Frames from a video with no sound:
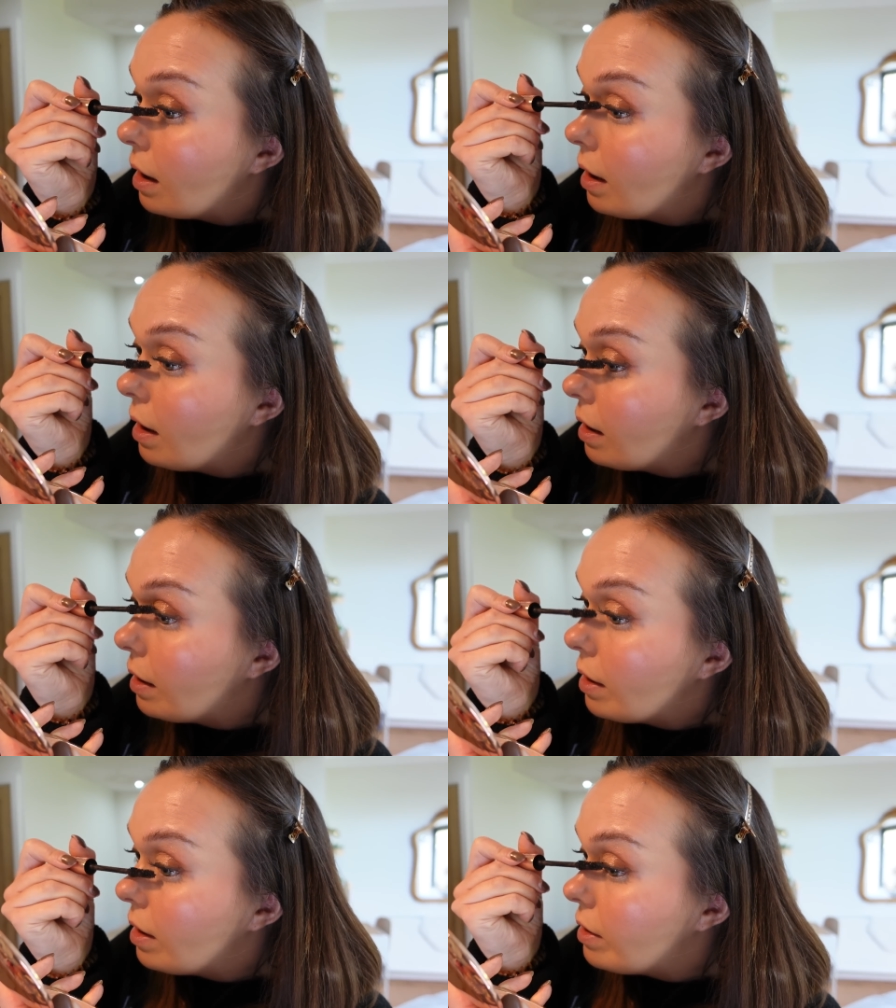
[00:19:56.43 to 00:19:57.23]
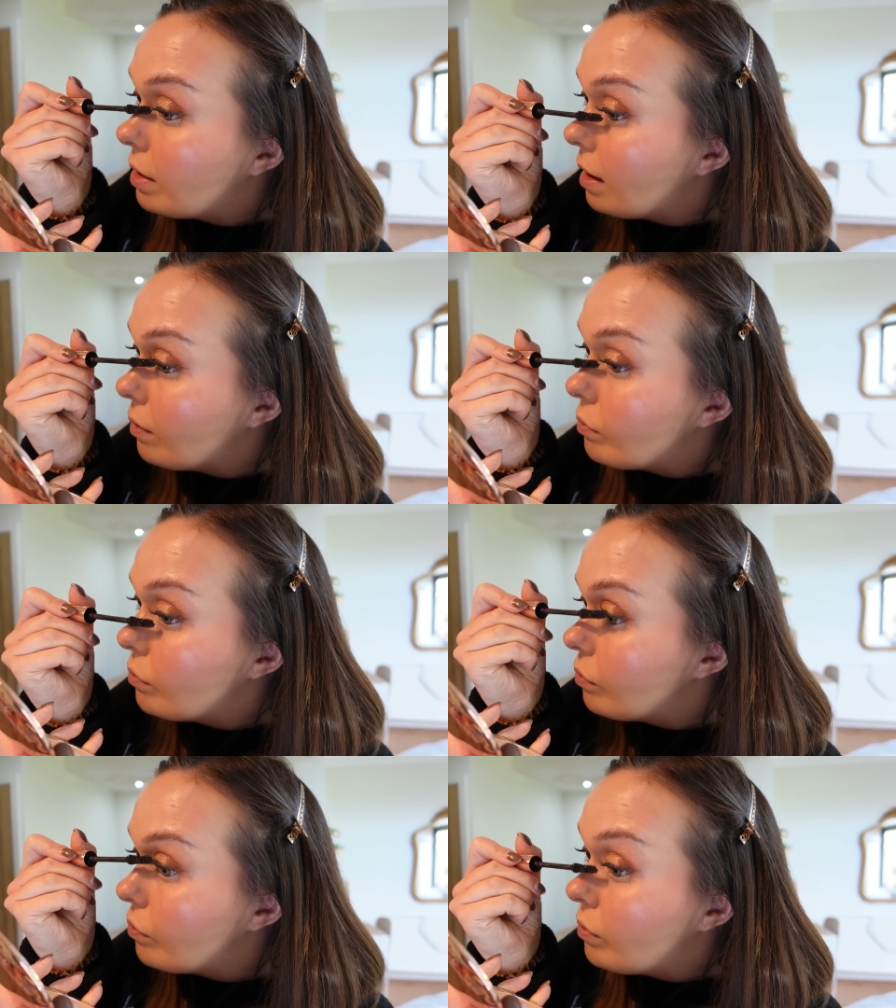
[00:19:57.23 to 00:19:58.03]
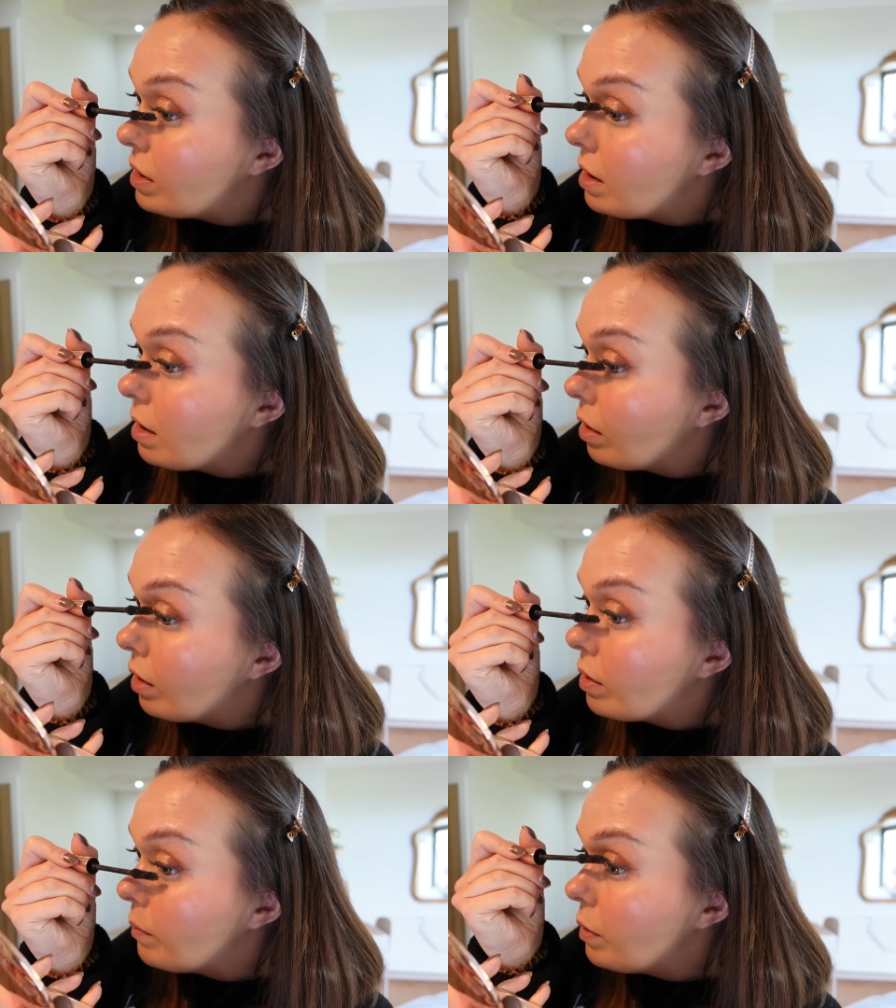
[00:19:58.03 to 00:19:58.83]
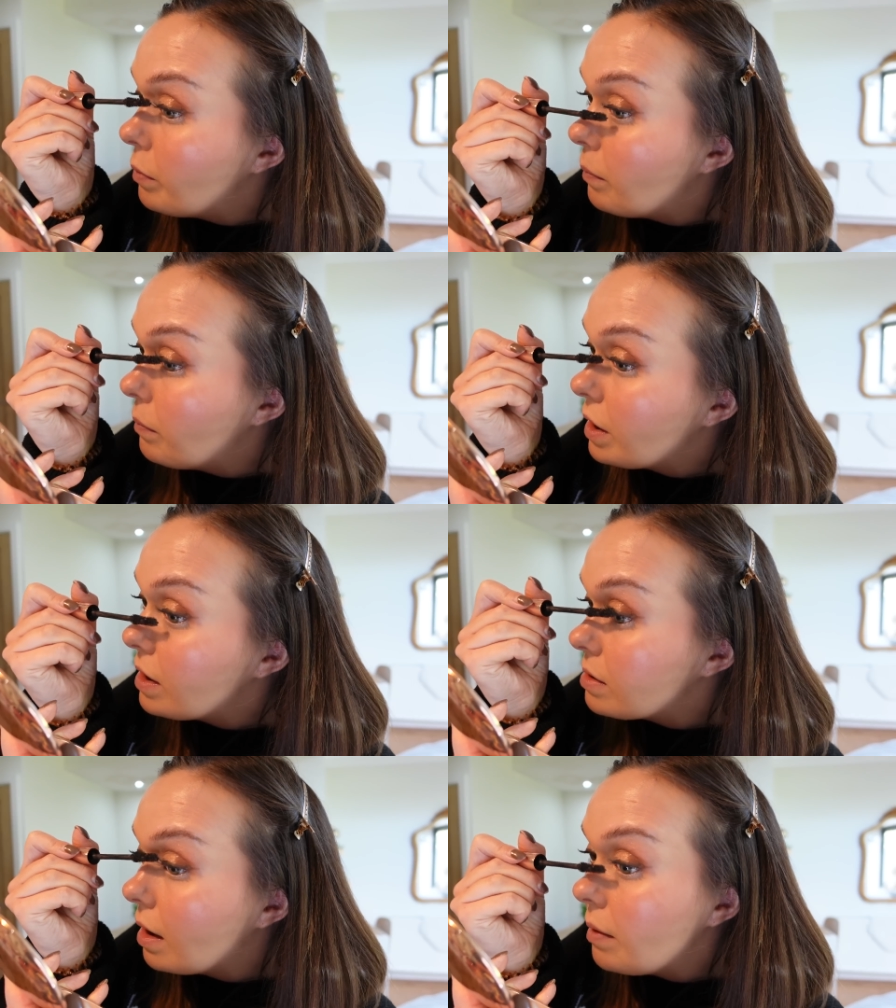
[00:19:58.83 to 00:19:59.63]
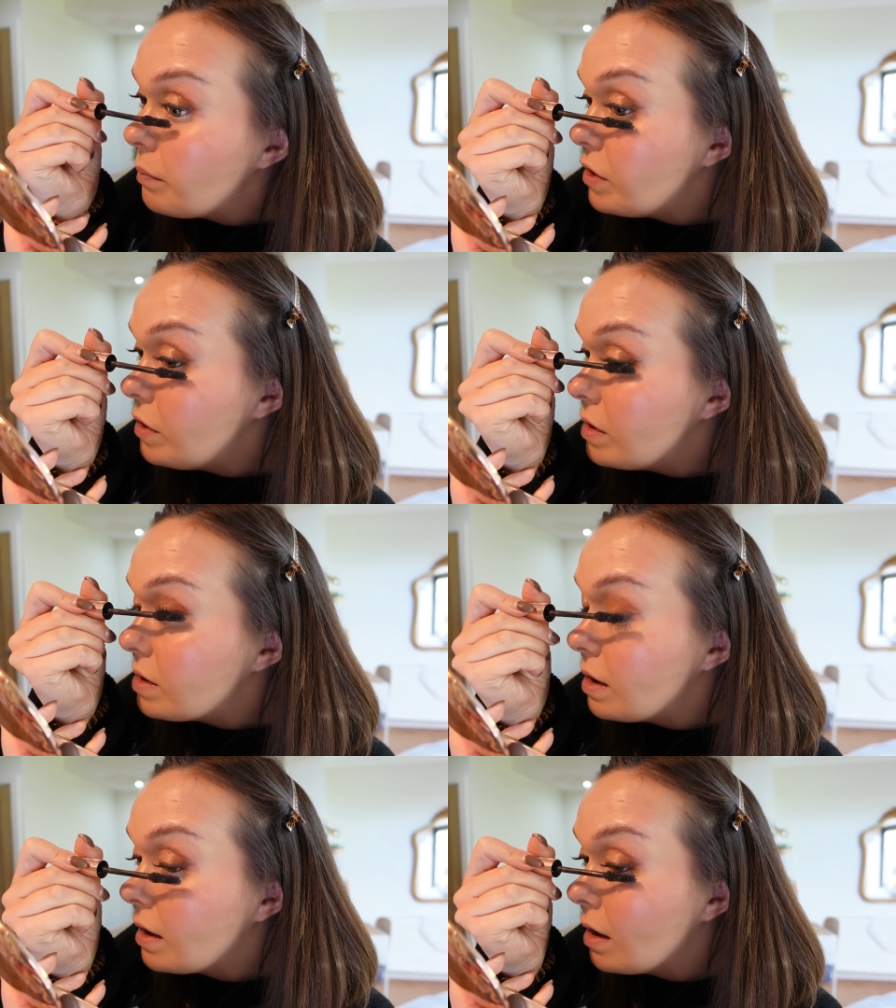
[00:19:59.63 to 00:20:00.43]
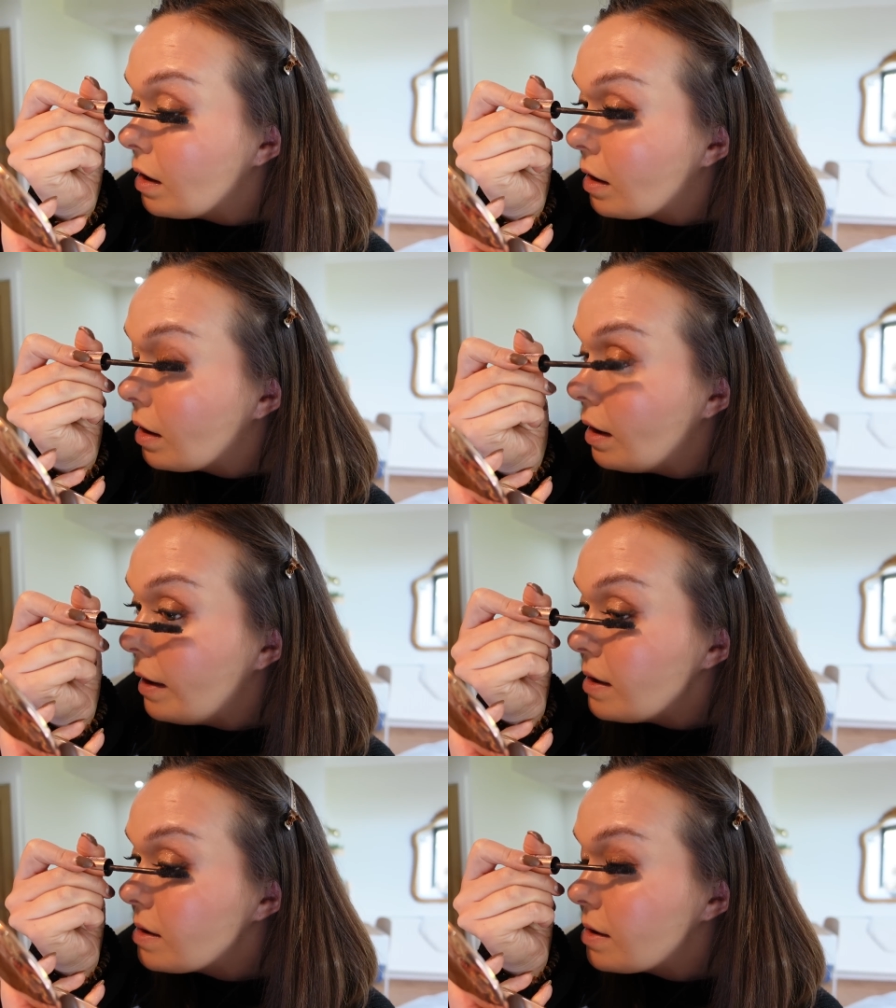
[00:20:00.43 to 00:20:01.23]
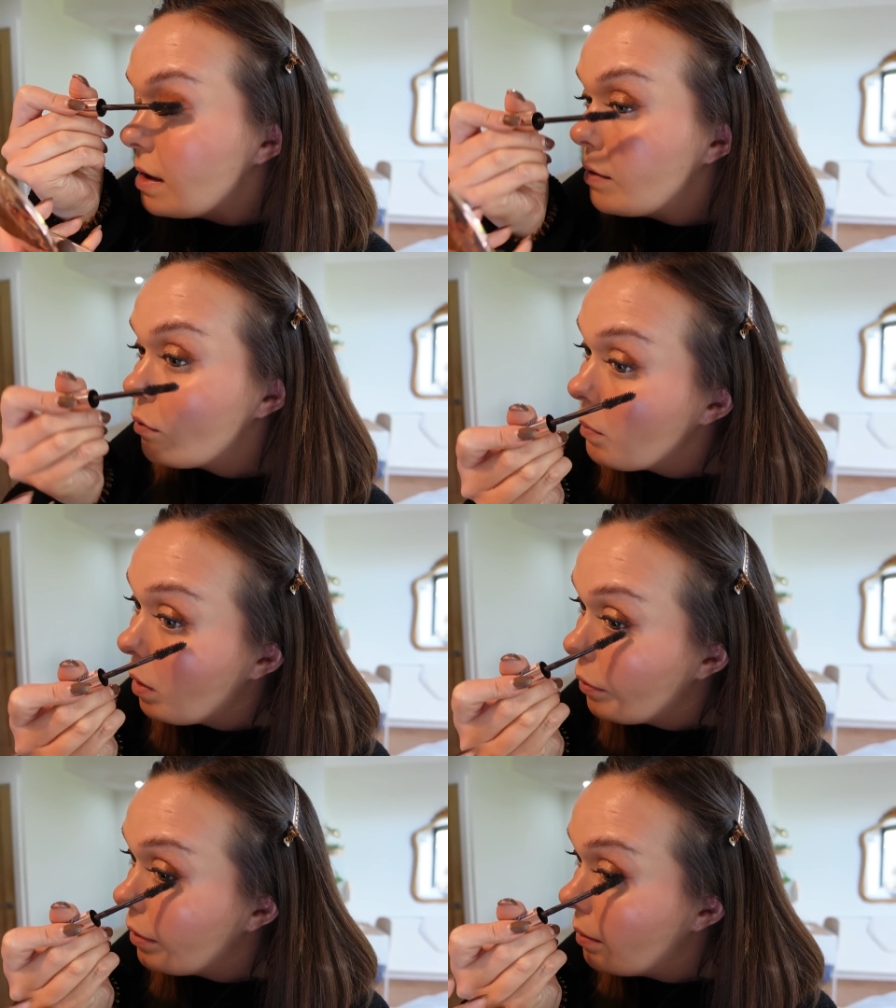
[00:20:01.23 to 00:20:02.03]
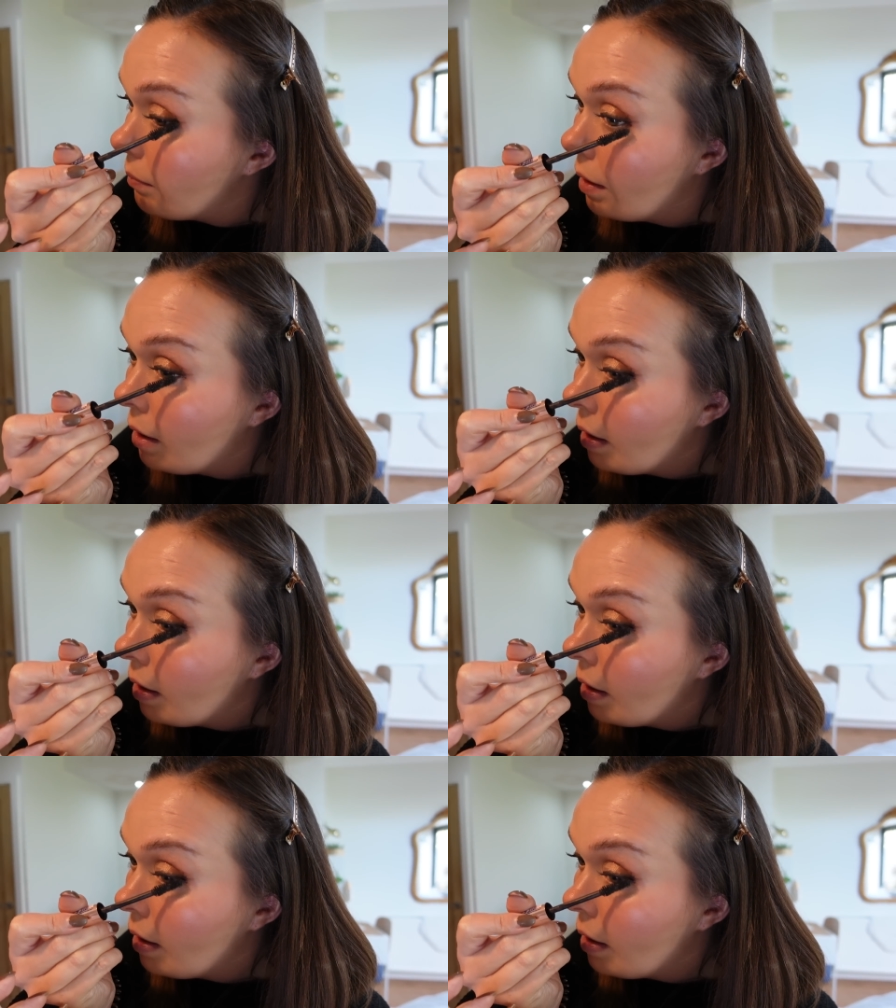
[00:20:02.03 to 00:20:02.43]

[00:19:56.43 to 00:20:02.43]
and they're really long at the moment because I've been using a serum on them,